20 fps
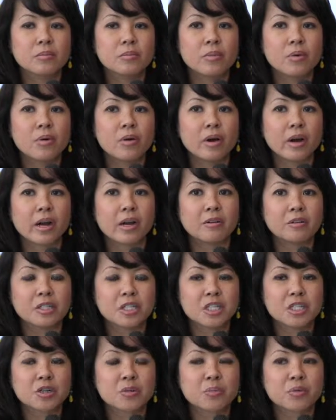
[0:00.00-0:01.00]
boy, I
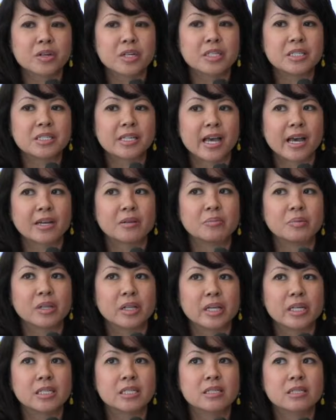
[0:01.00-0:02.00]
was in a pretty sad
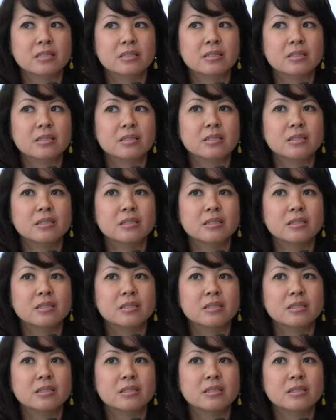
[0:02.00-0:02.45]
place